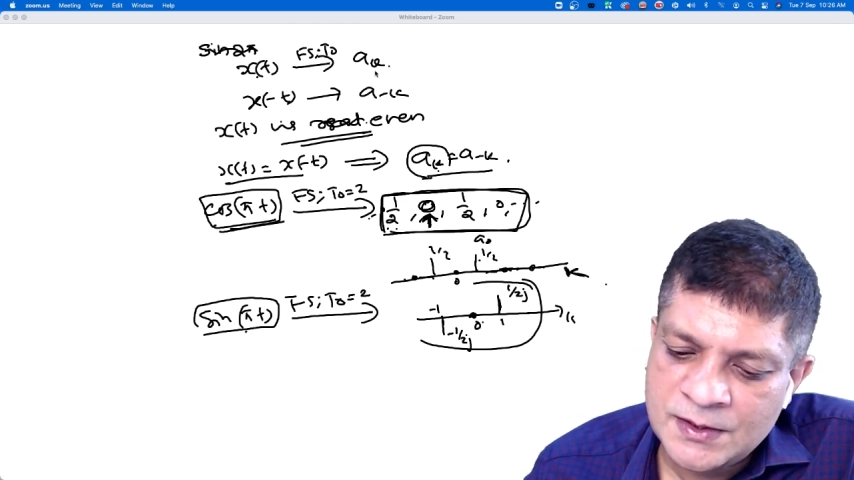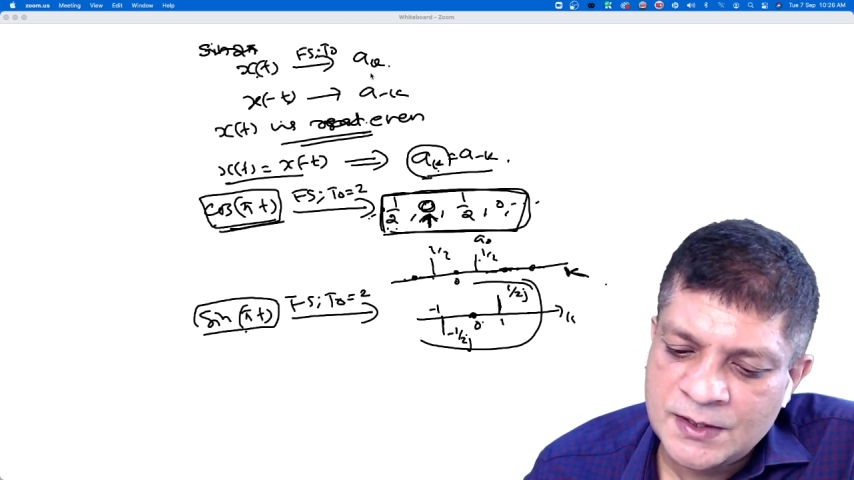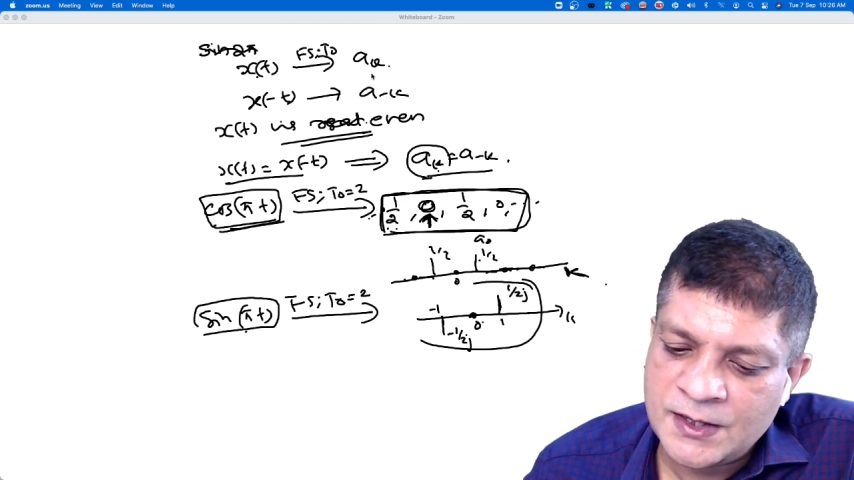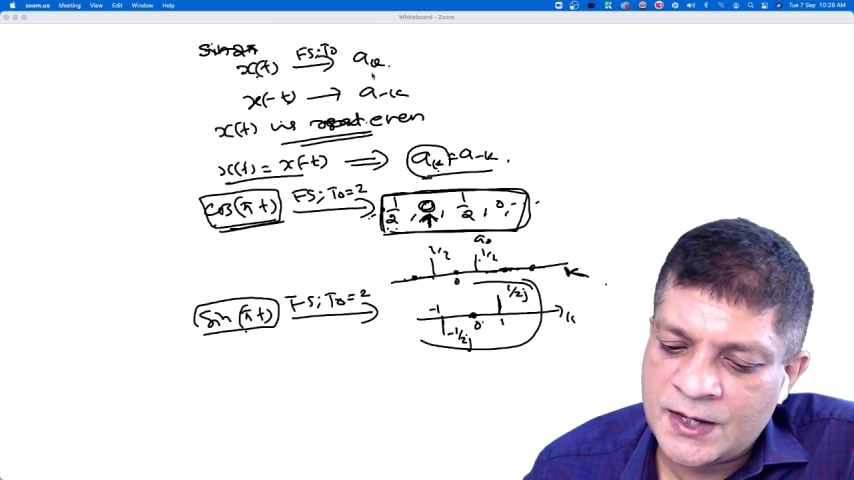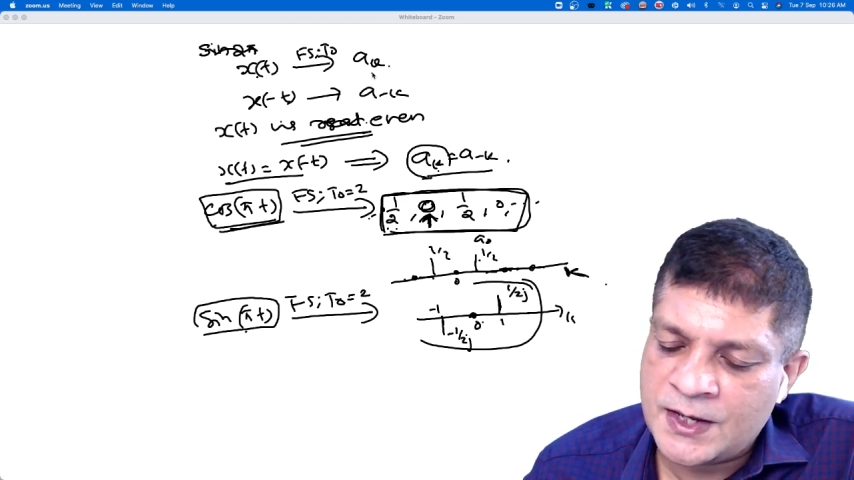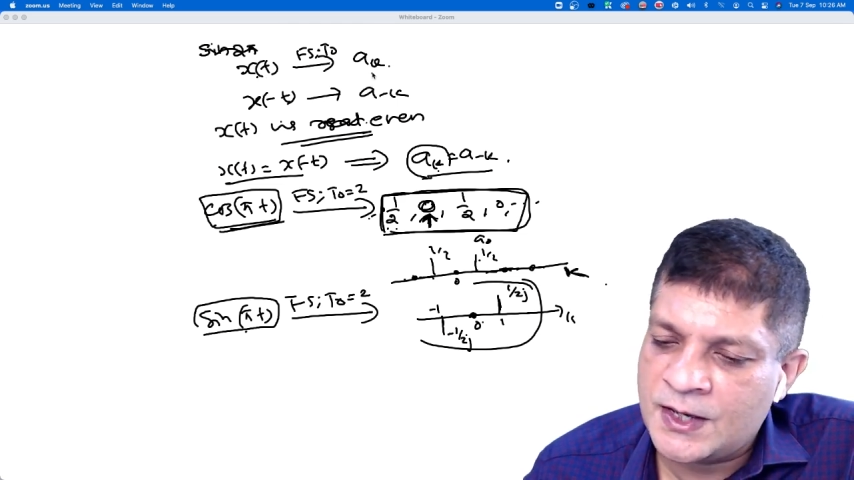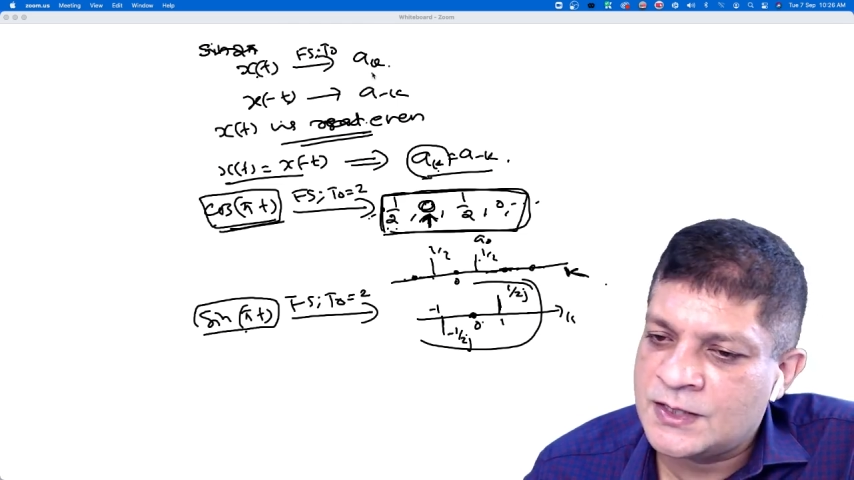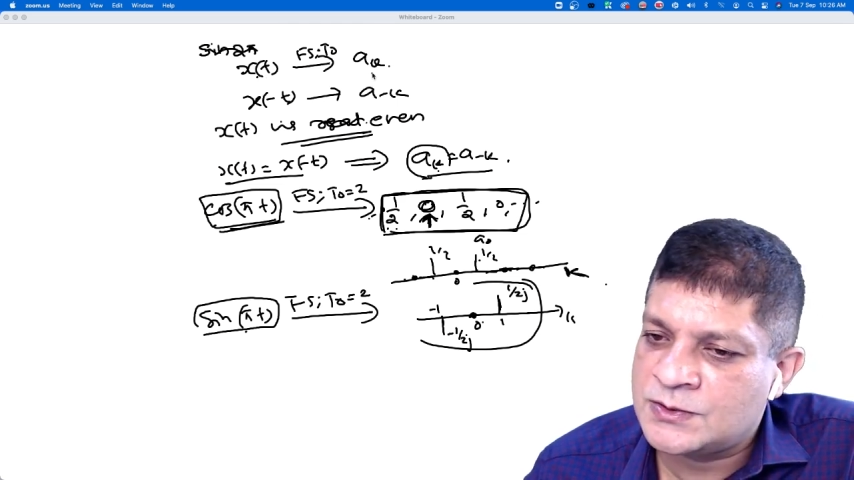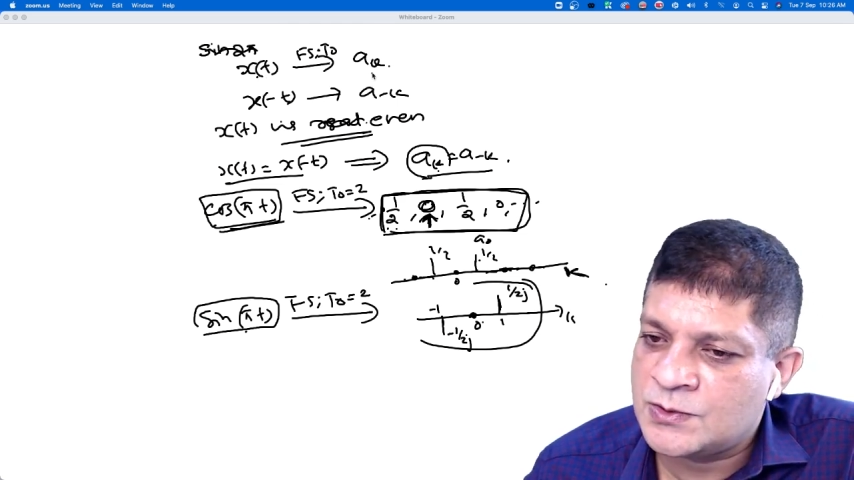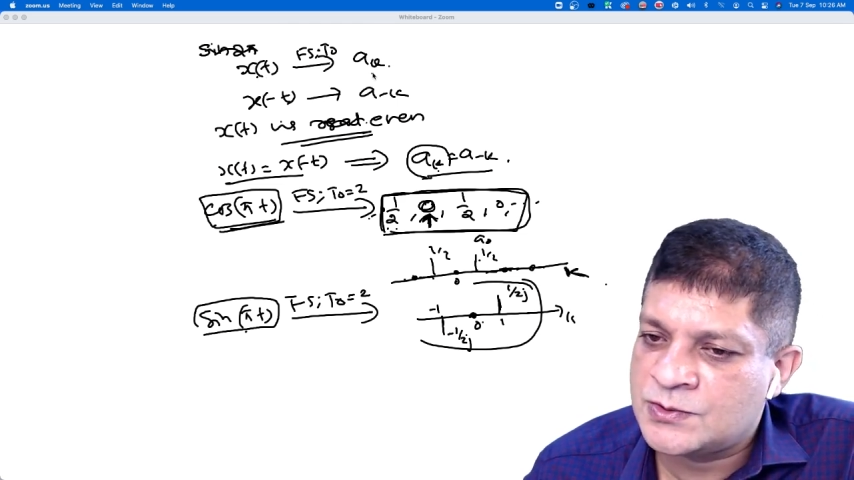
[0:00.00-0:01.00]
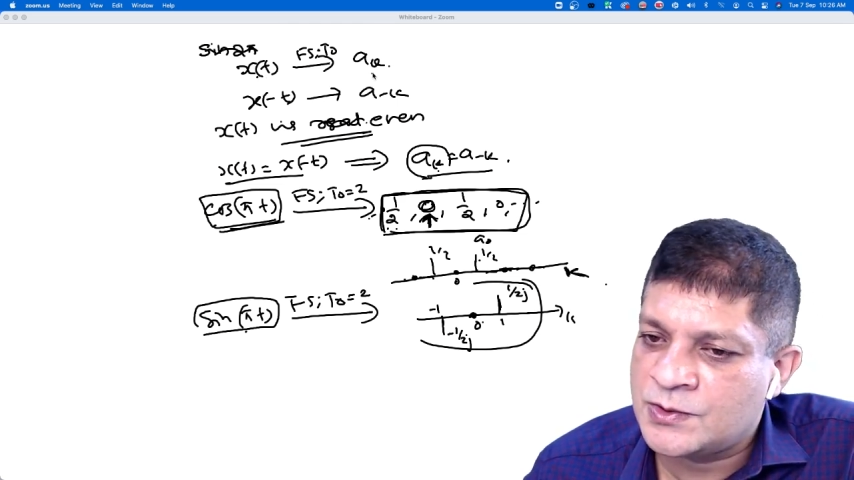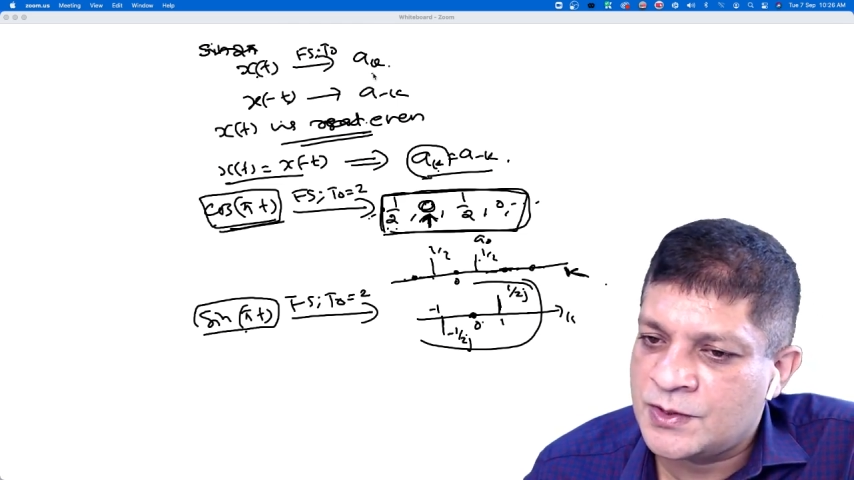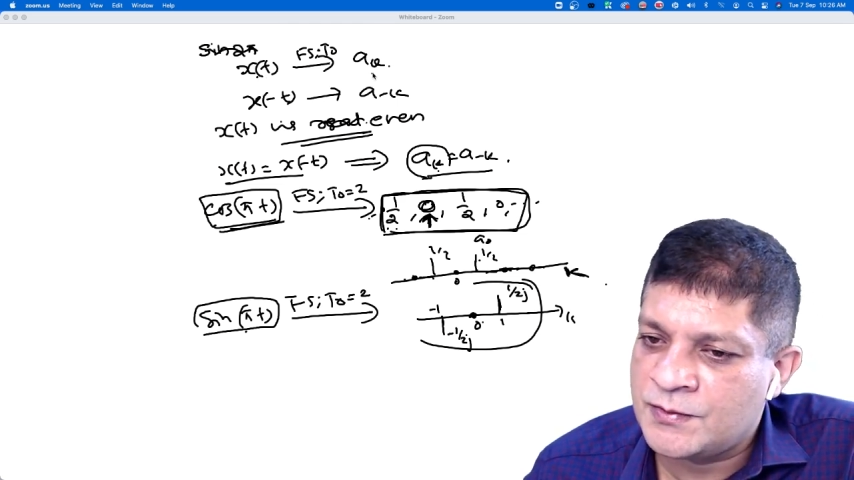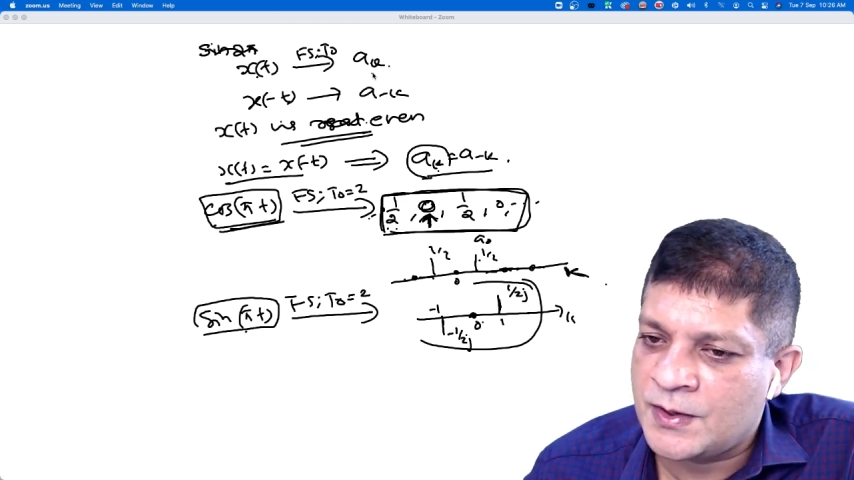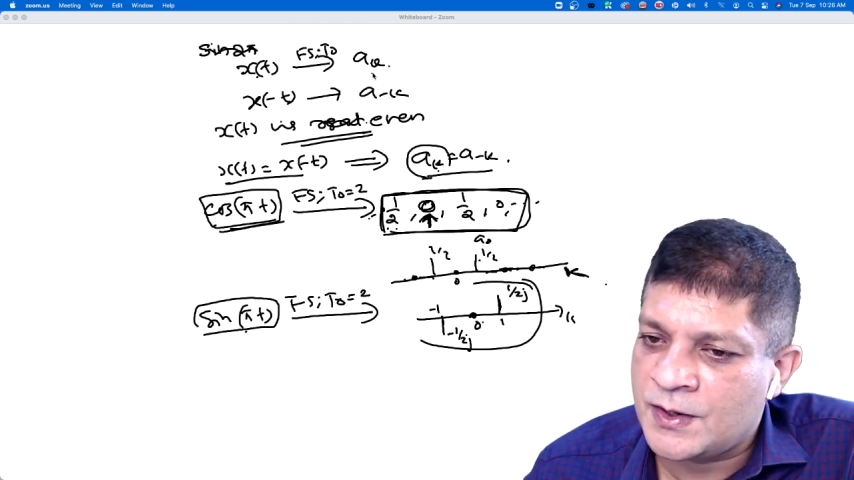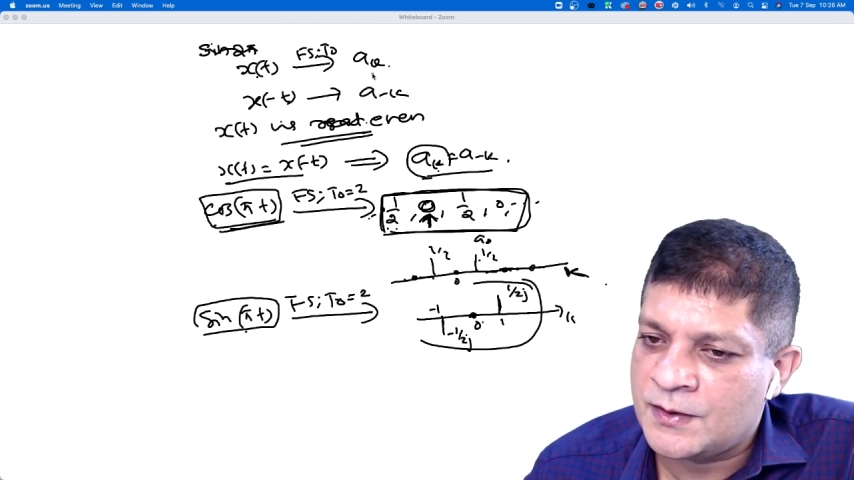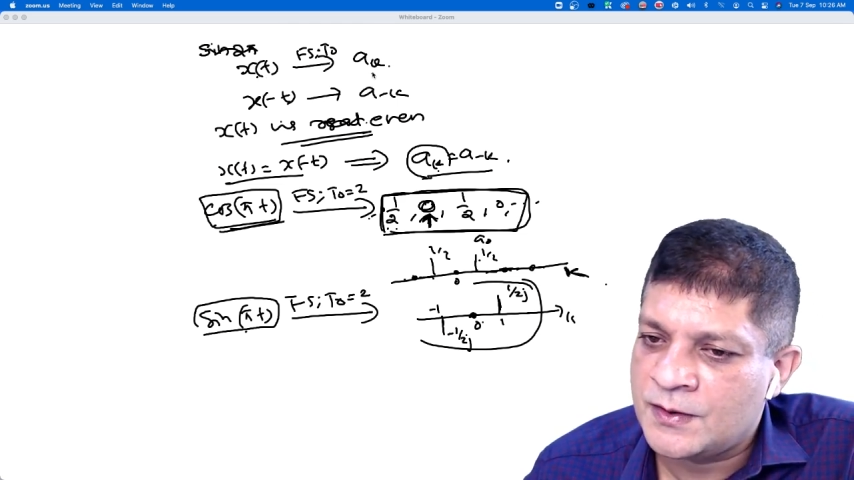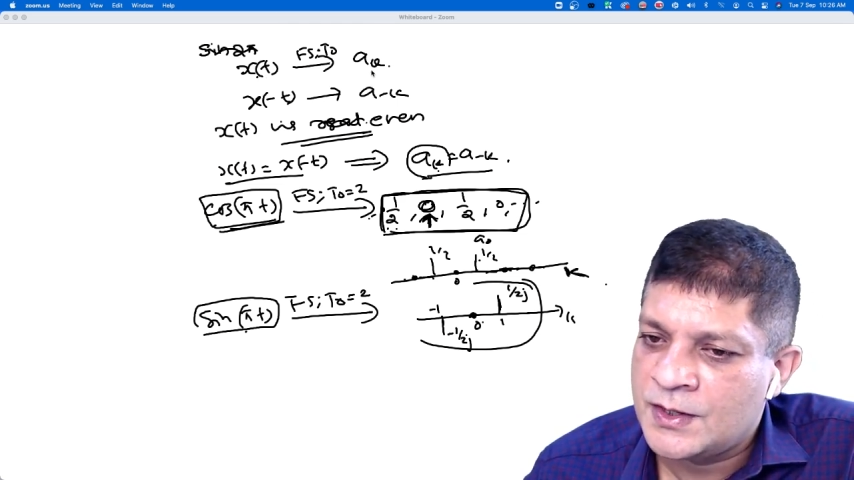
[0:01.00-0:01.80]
ak is also even.